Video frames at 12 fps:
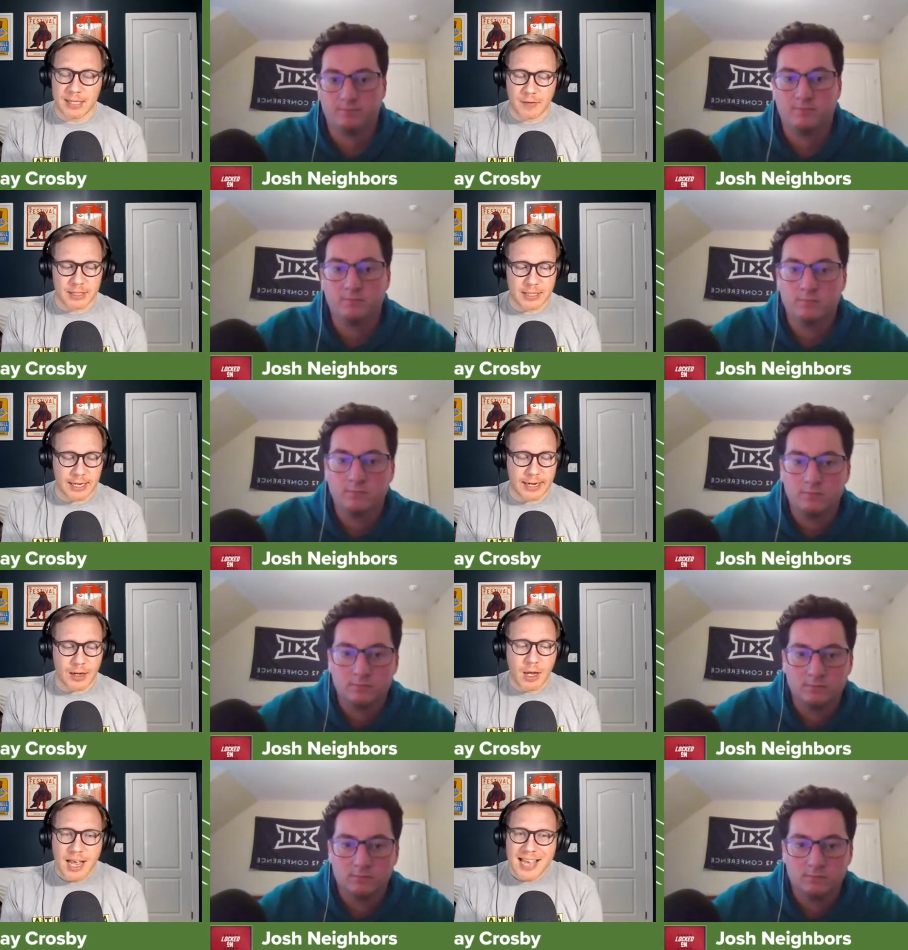
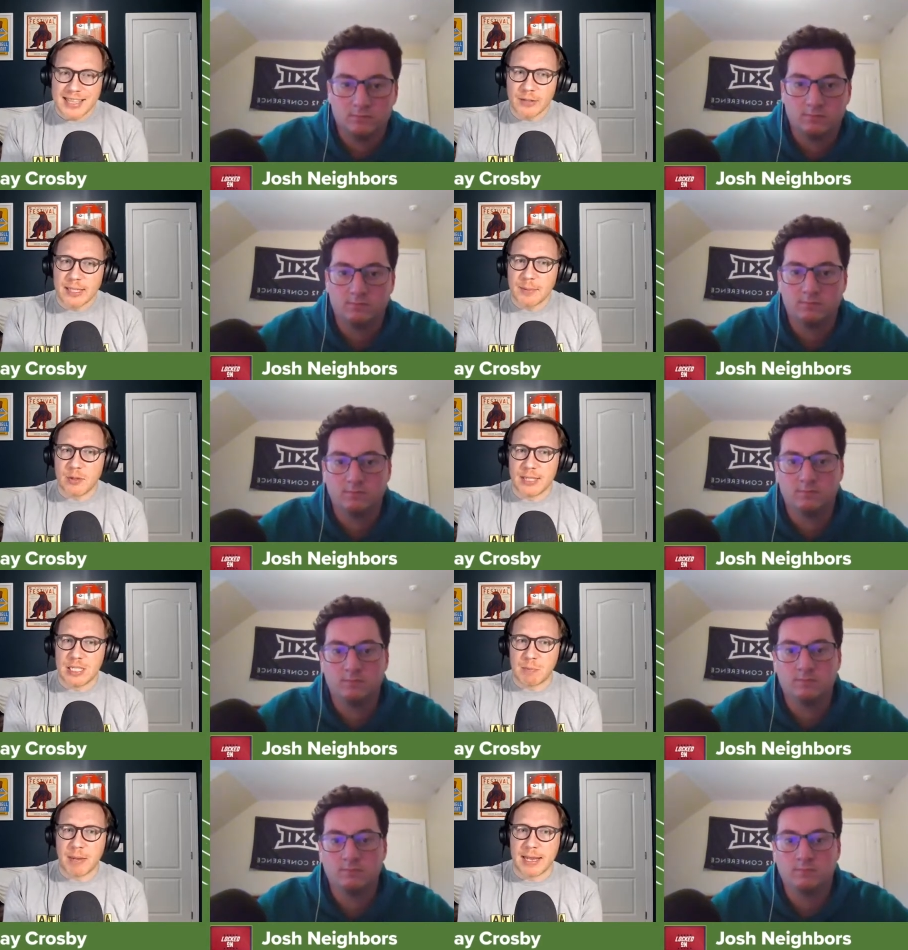Speaker 1: 17. They'll
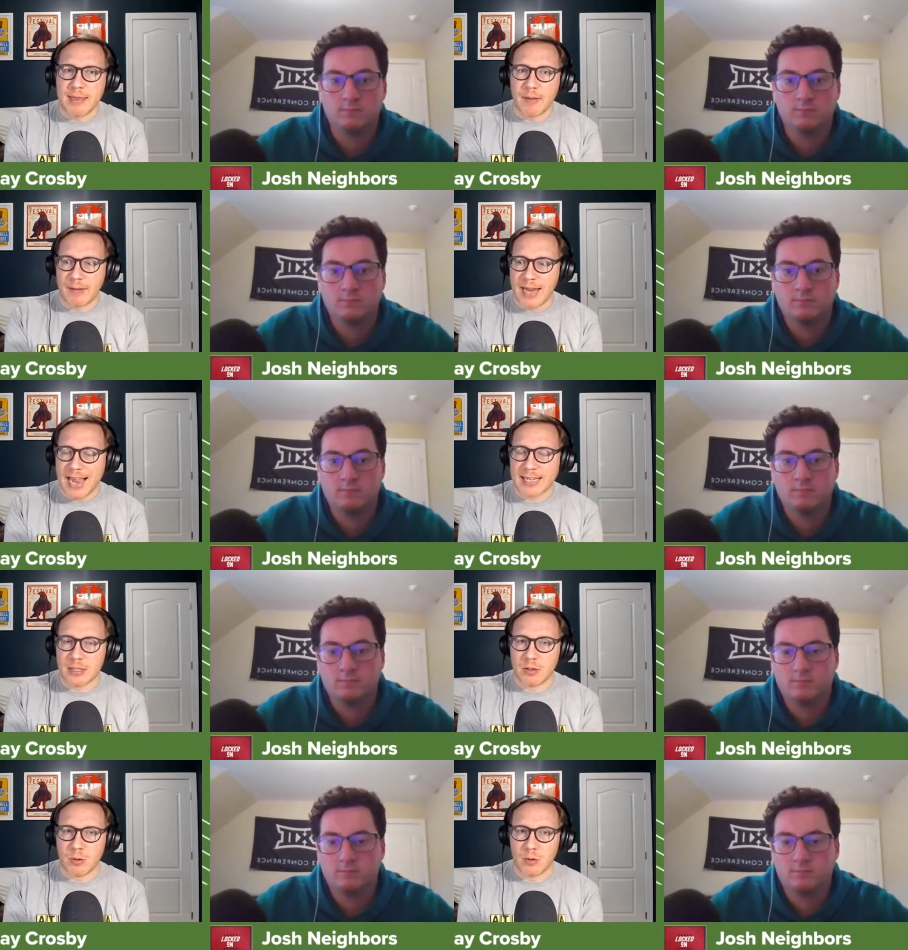typically spend the
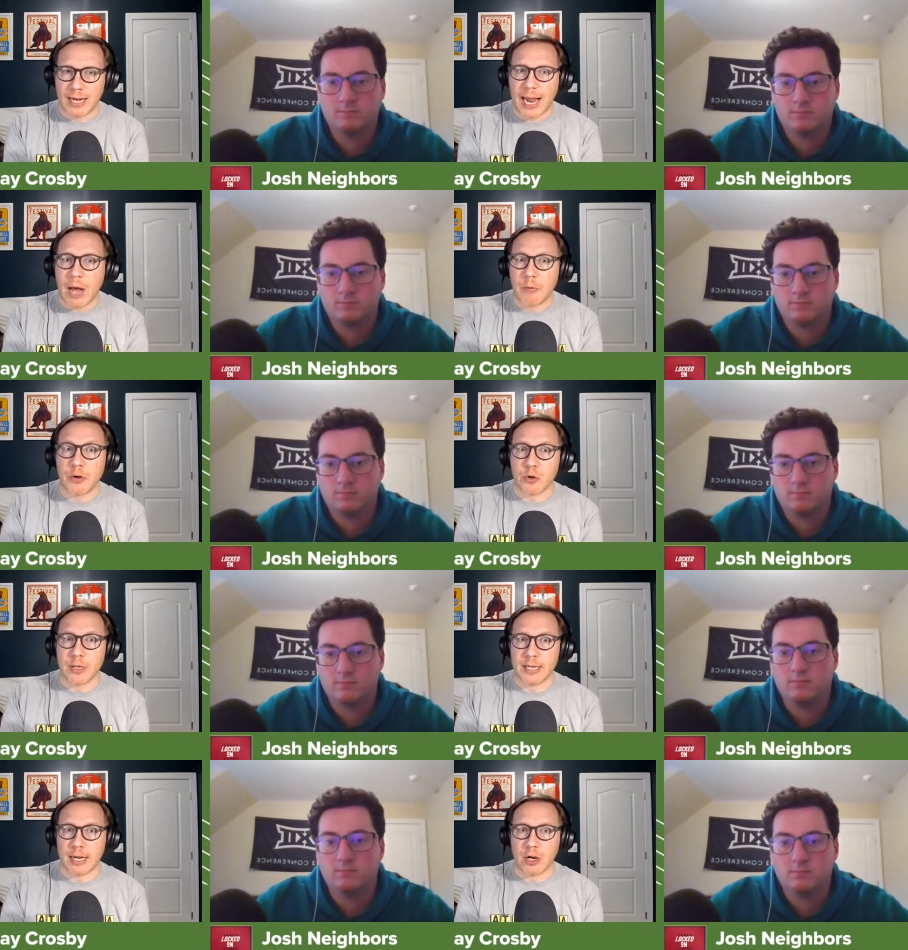next
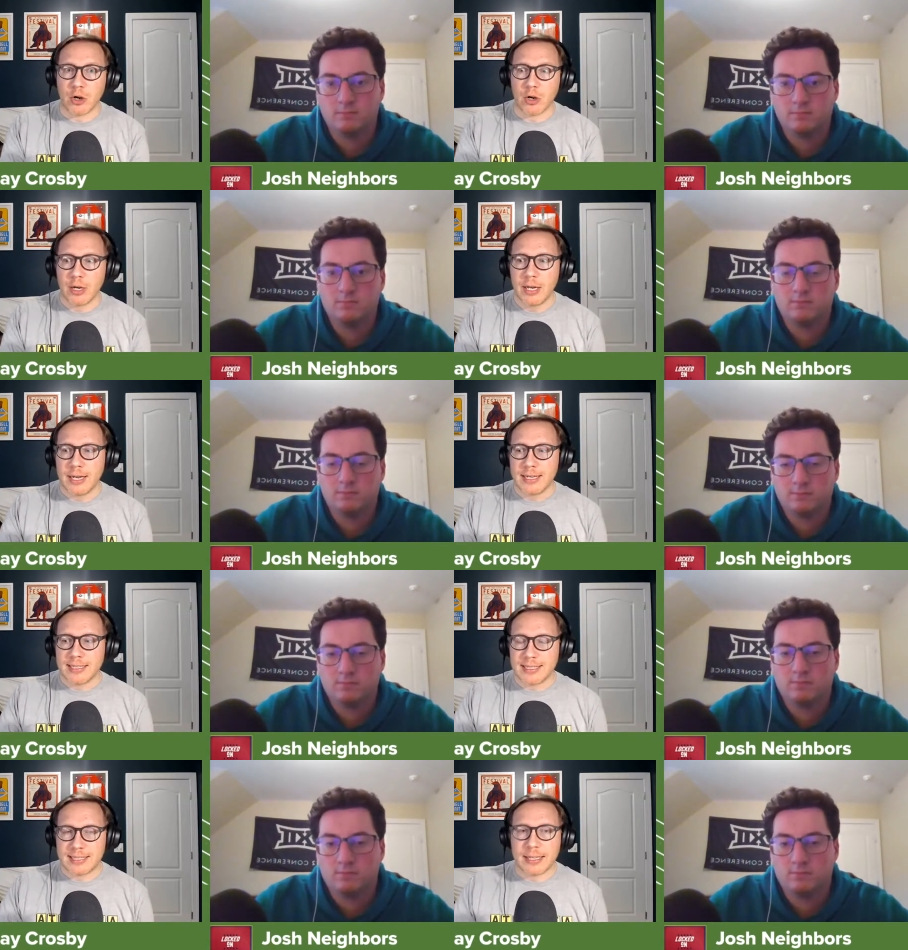calendar year
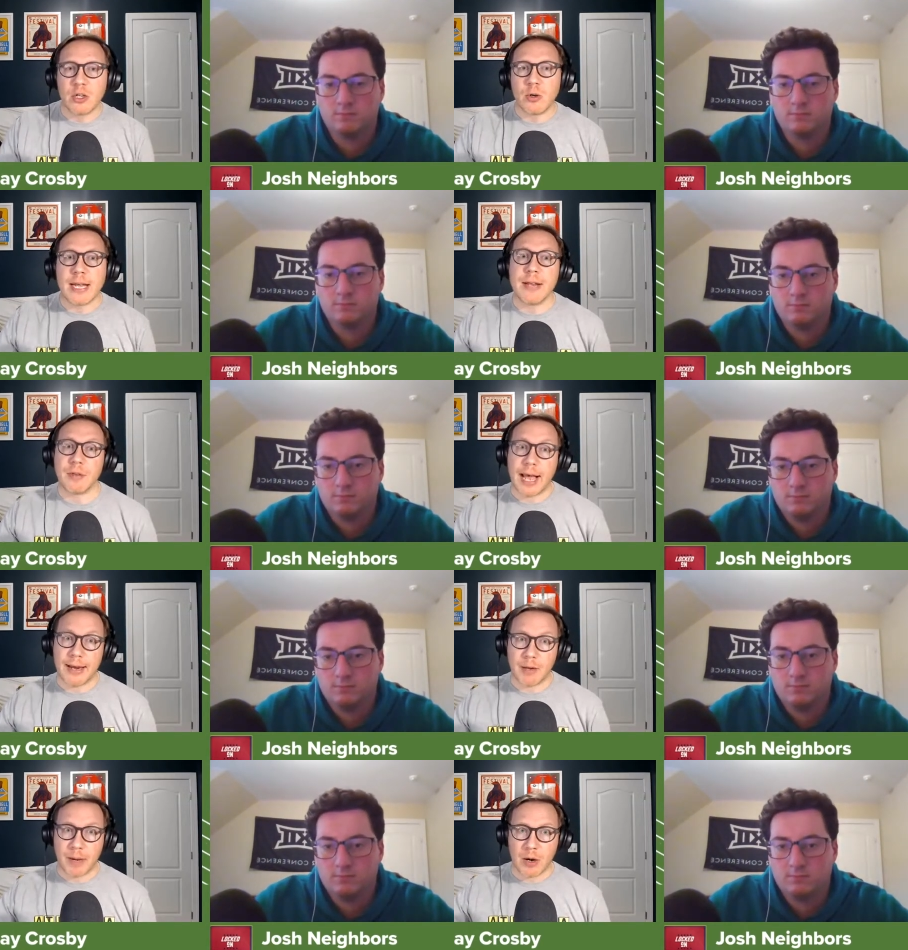still in
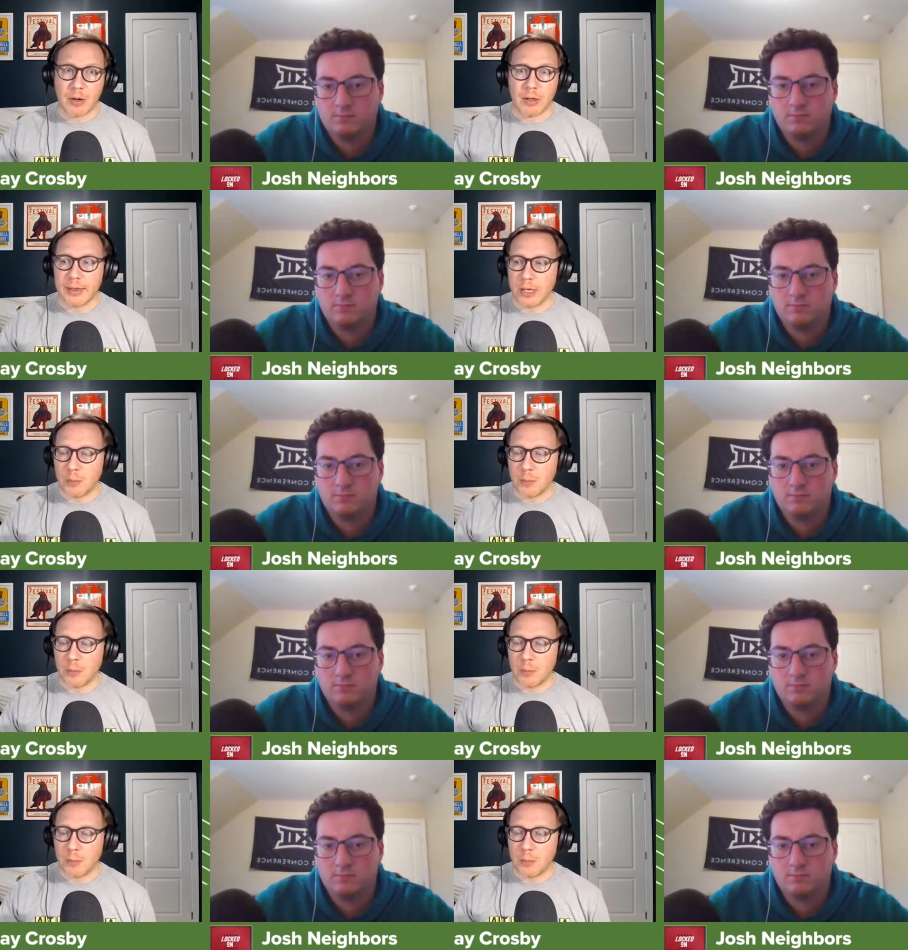Latin America.